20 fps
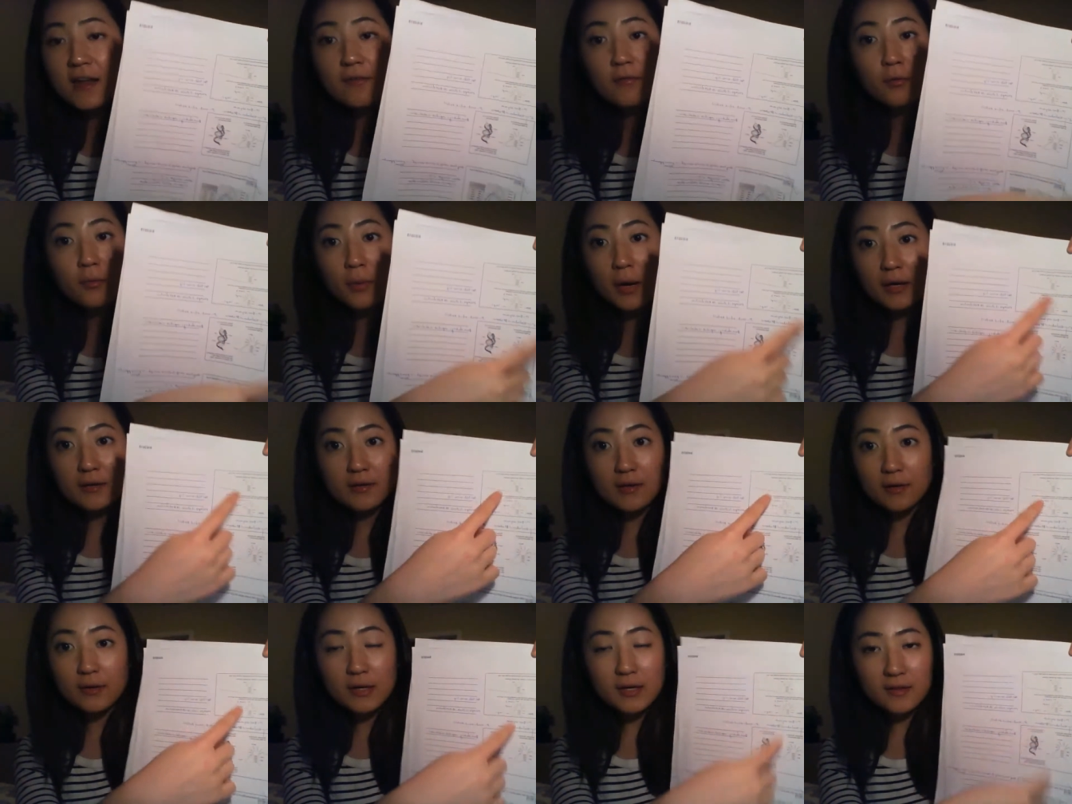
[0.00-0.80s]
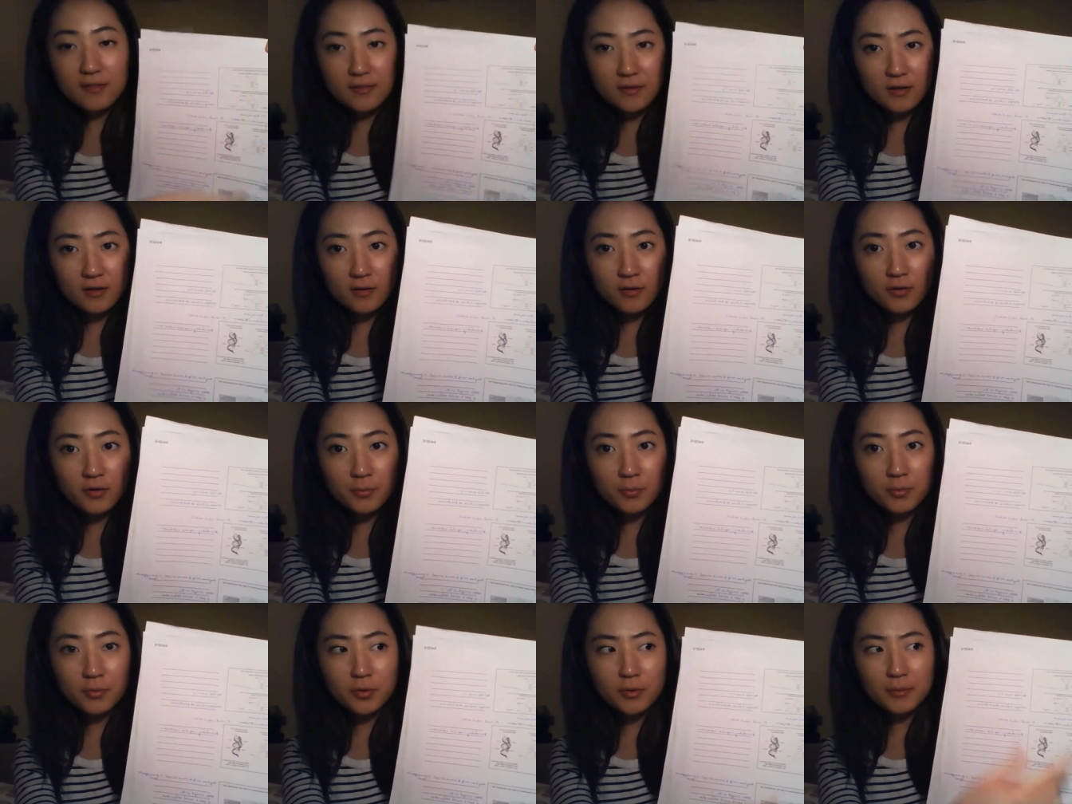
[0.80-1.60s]
never write down anything on the
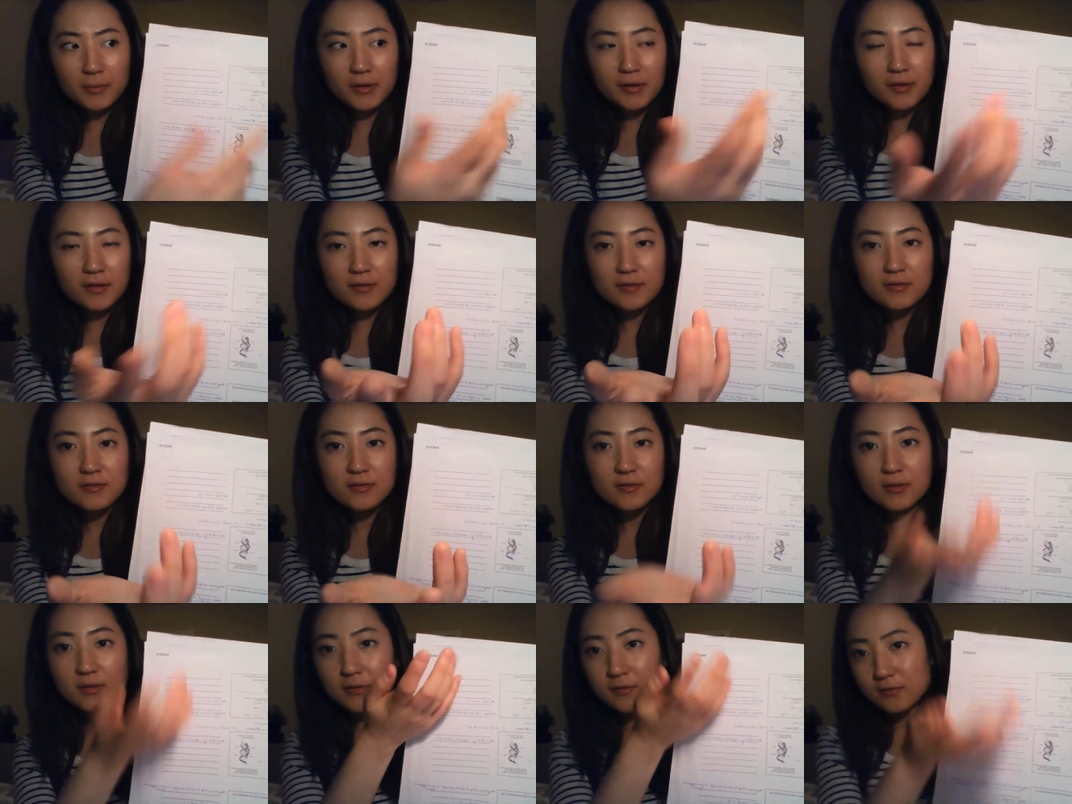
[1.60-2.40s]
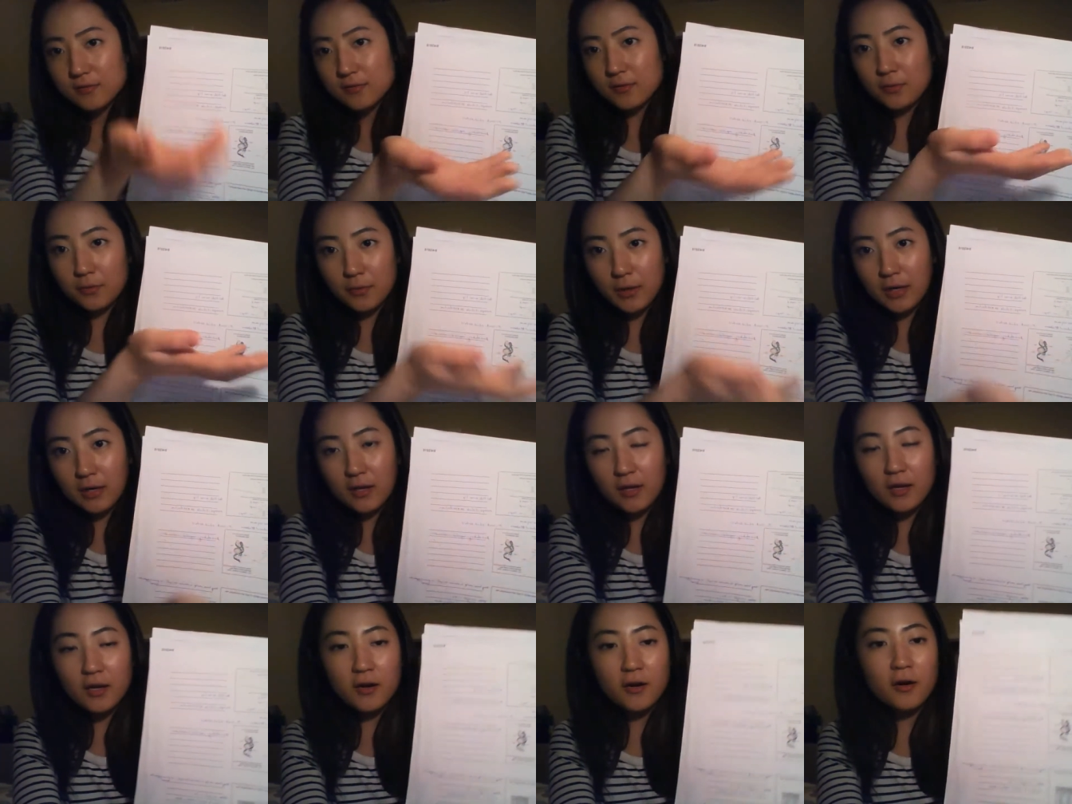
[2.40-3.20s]
board because it's
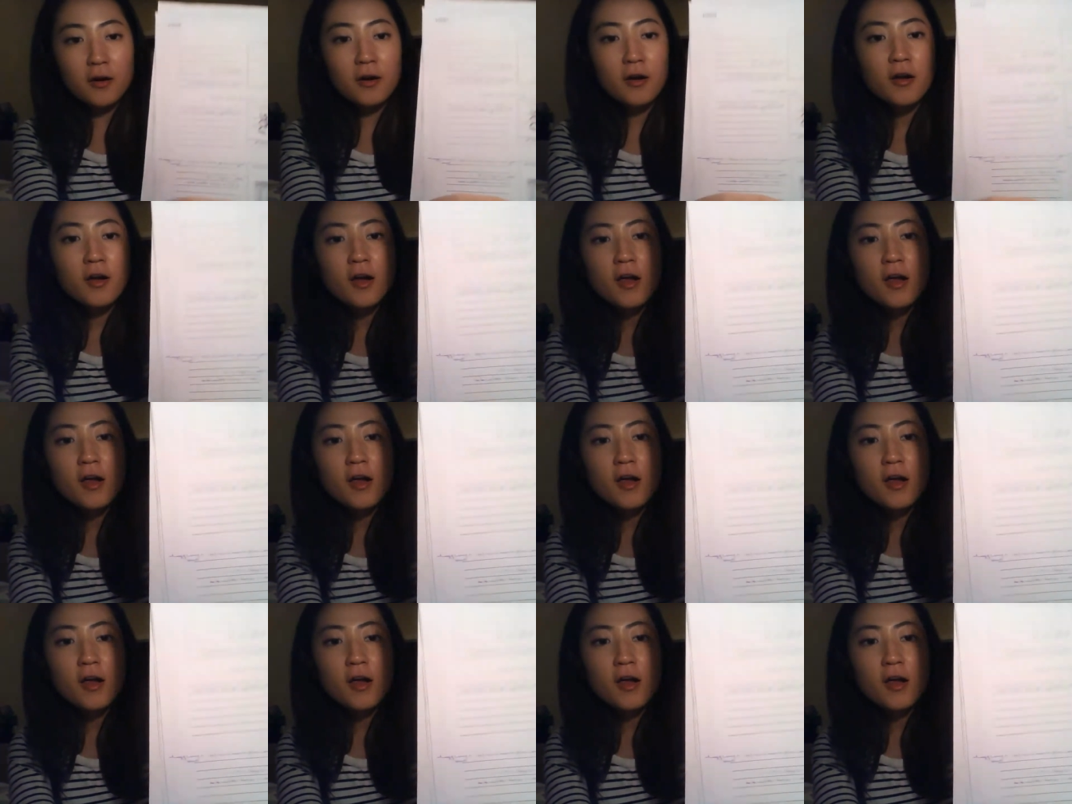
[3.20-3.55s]
already here.